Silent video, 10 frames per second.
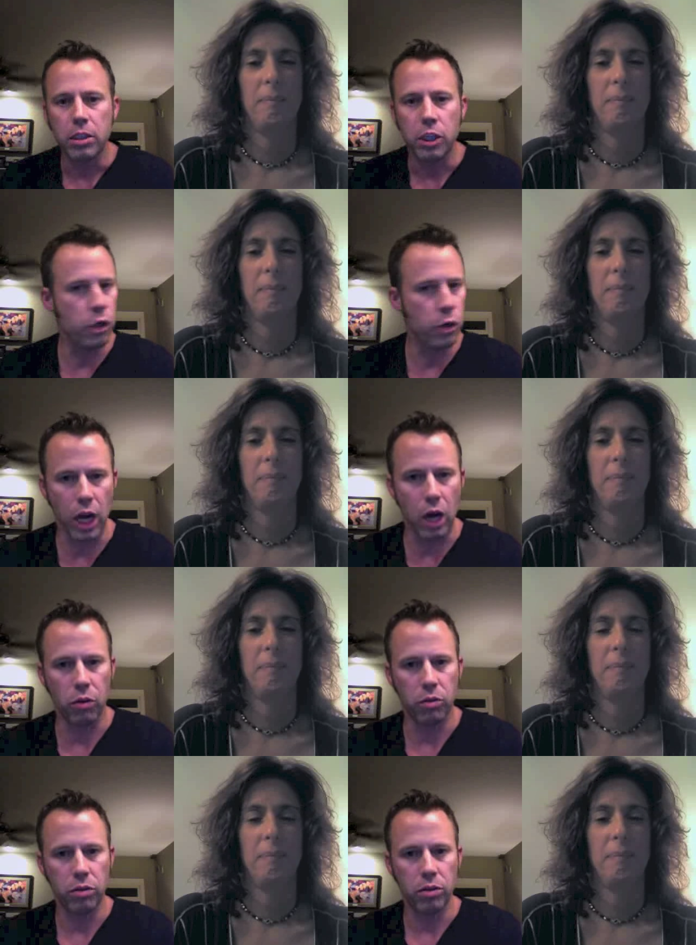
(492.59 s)
Speaker 1: You
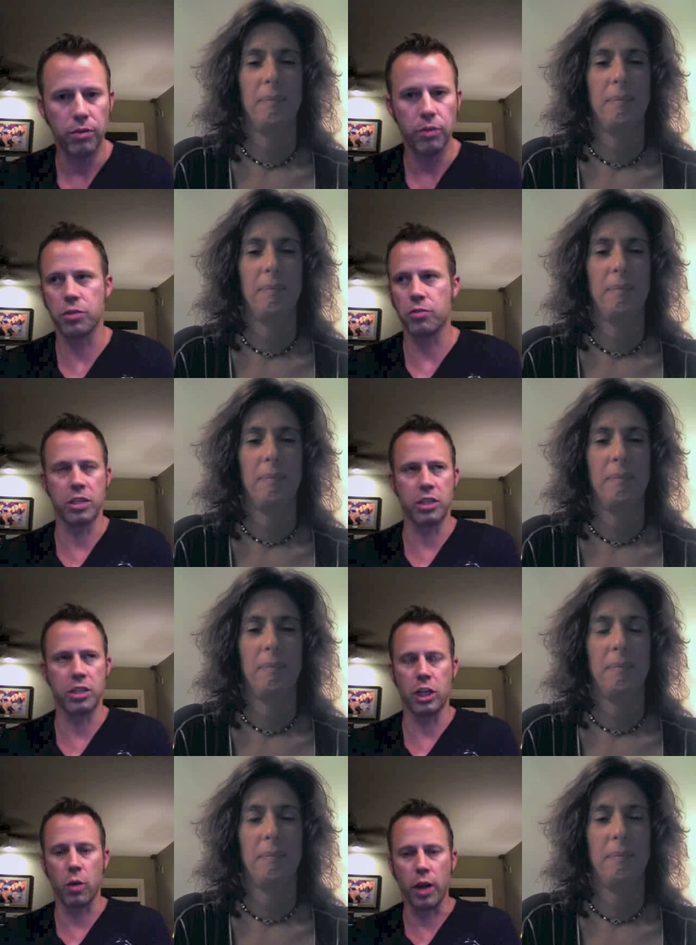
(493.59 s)
know. There's no sense
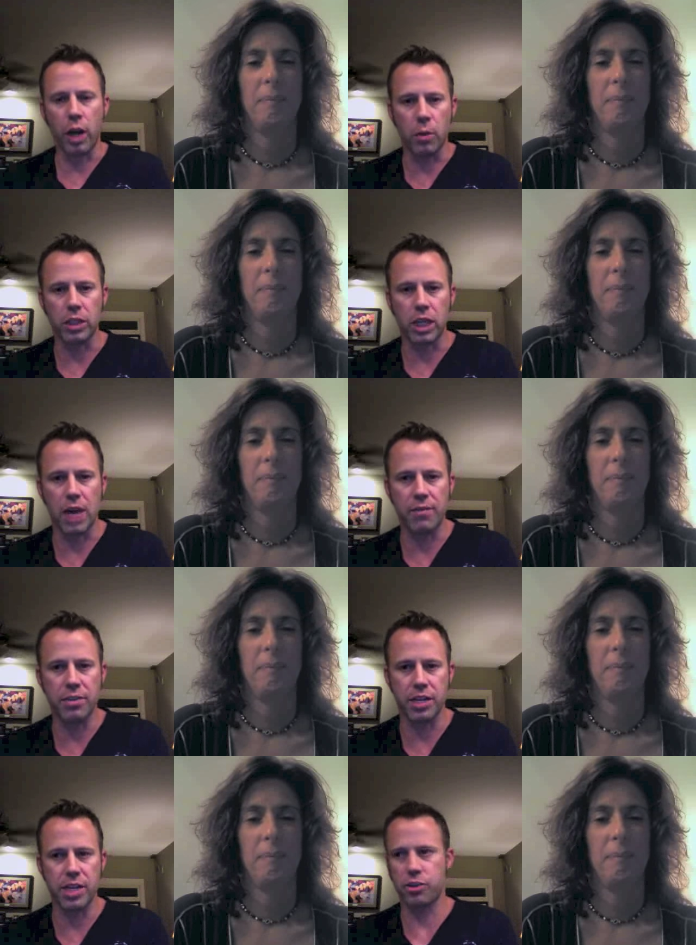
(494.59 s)
in going on with the
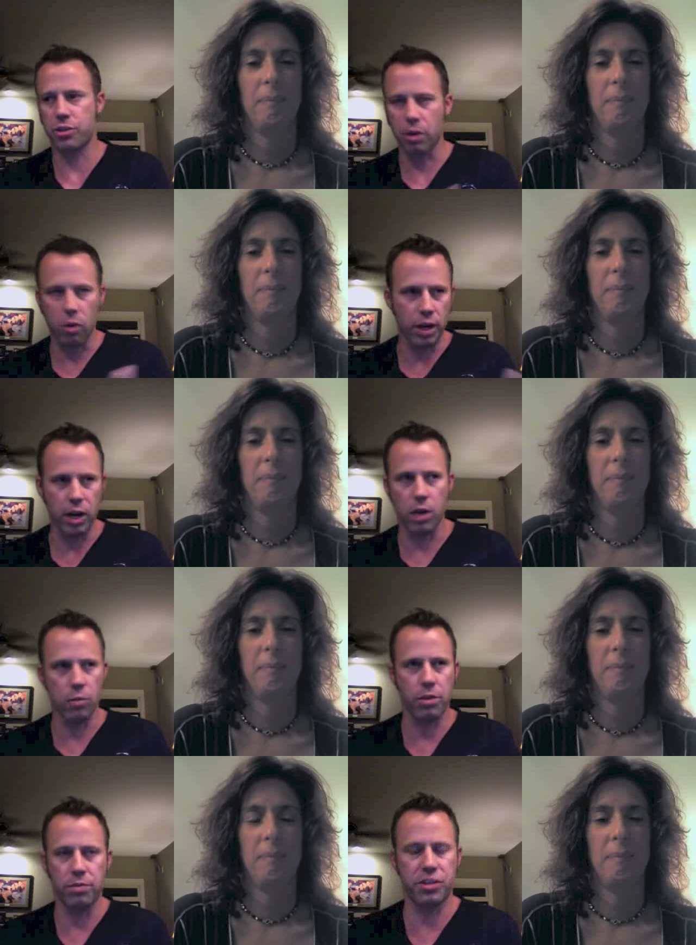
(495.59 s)
conversation or going
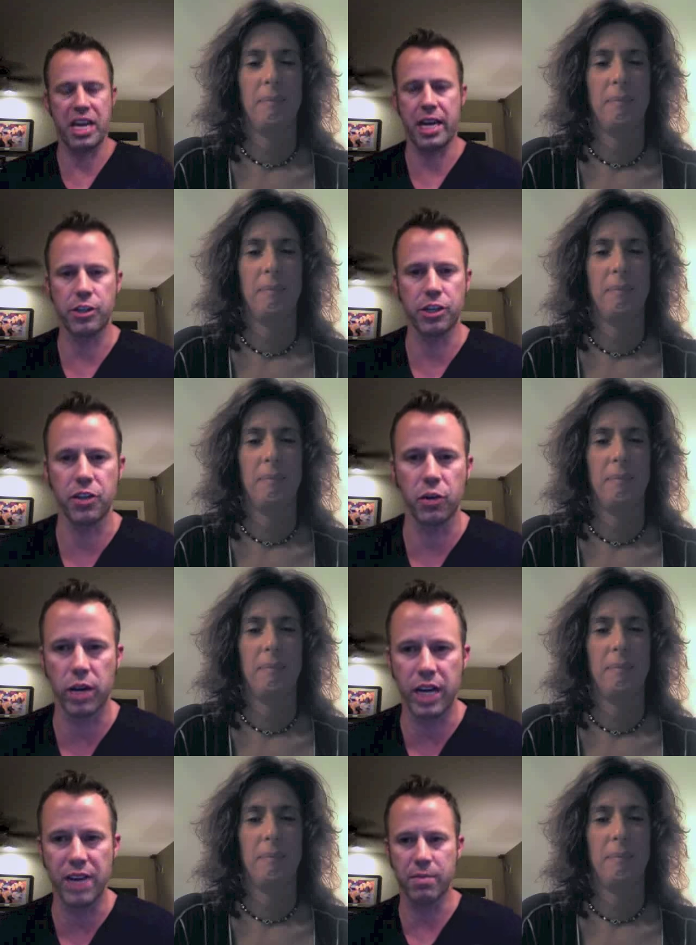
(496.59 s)
on with seeing each other,
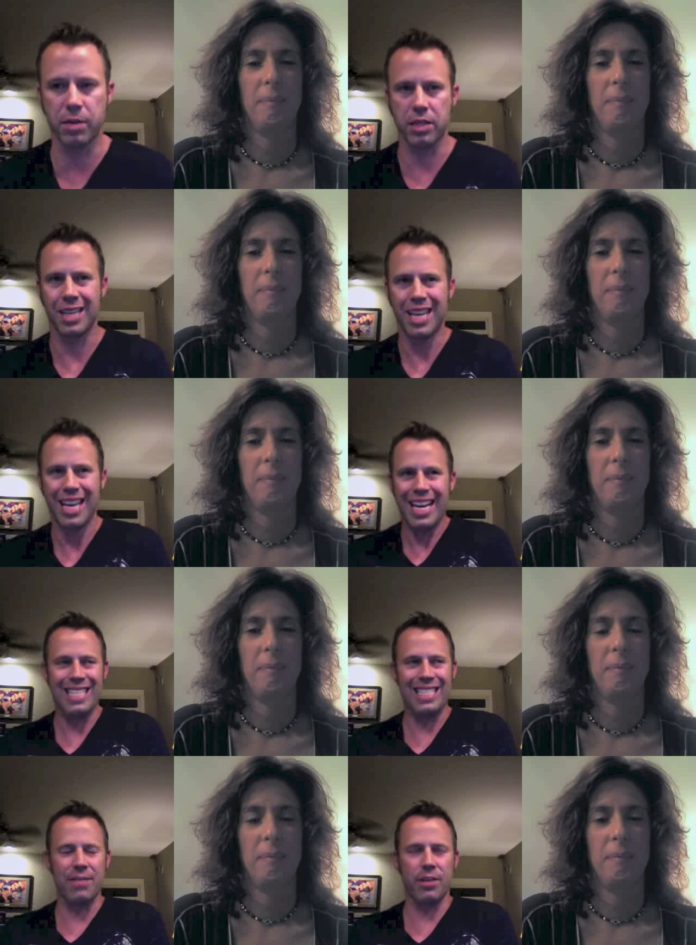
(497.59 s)
whatever, because
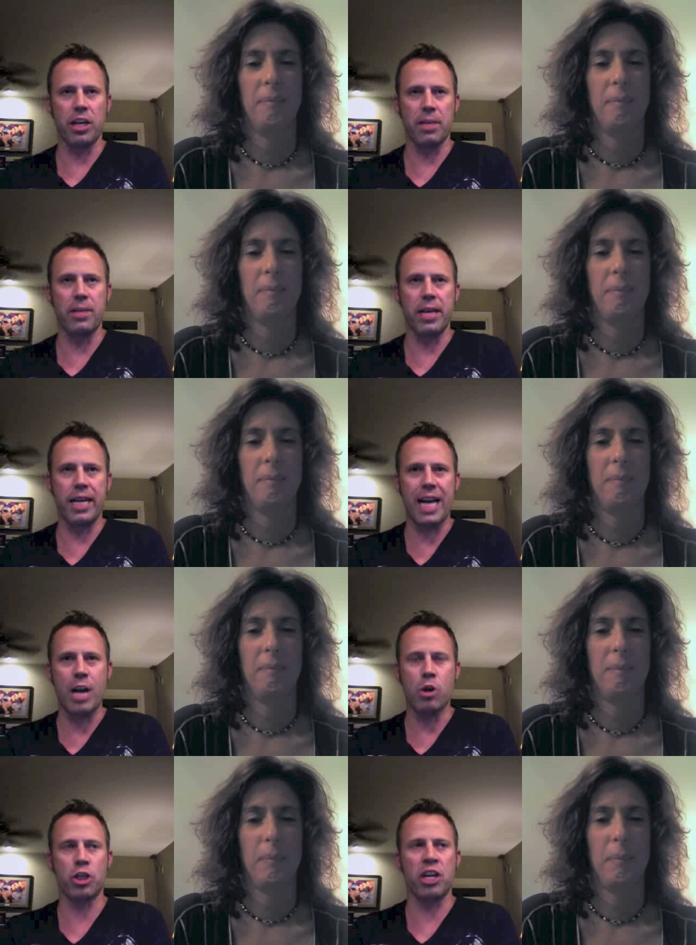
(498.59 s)
he's never going to be a
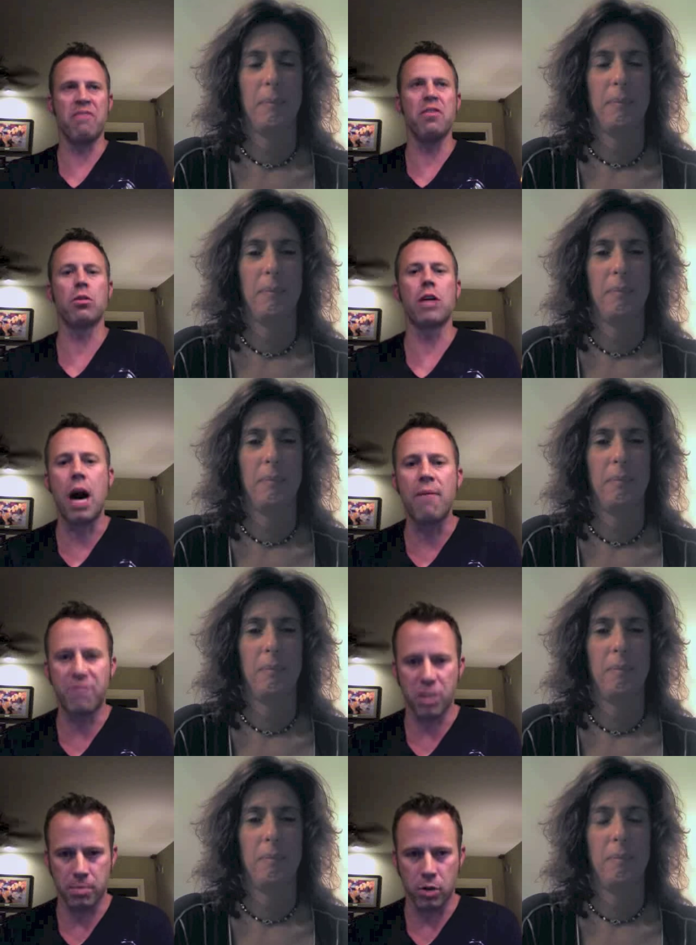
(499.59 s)
guy who's going to feel
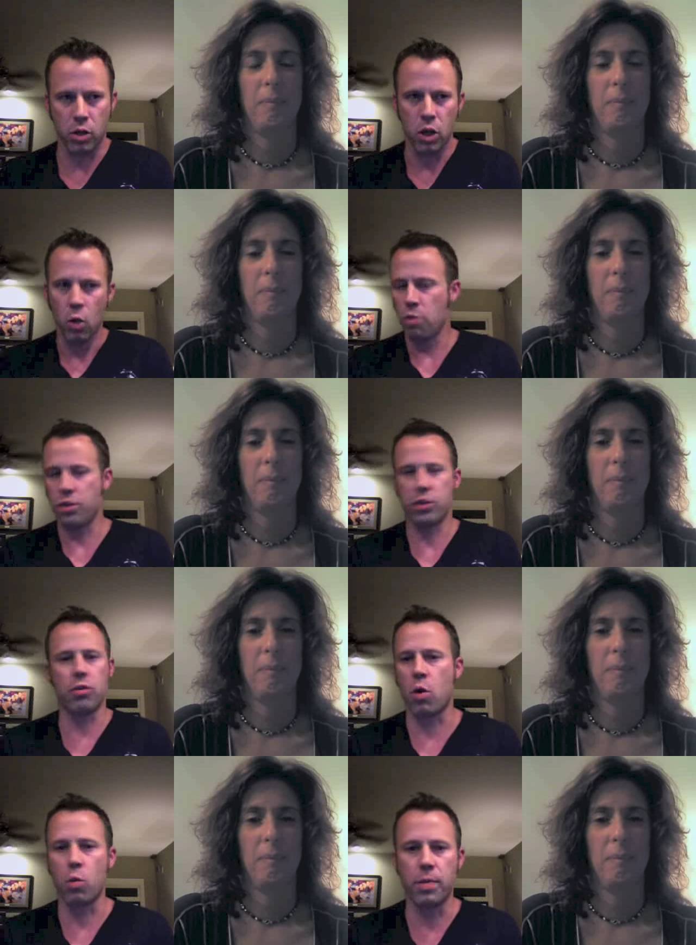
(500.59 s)
comfortable with a
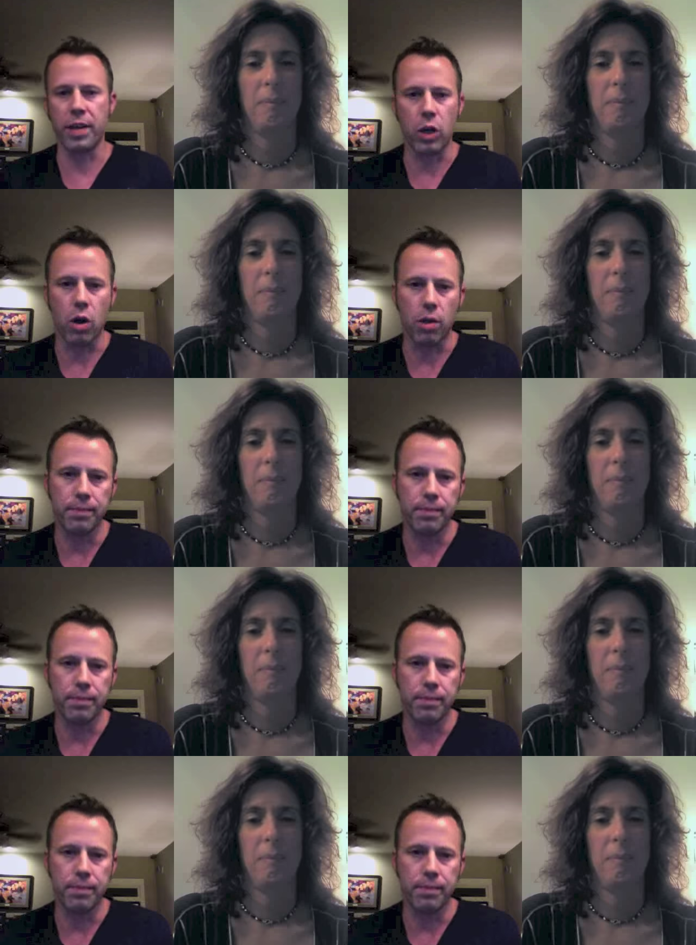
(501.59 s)
strong woman at all.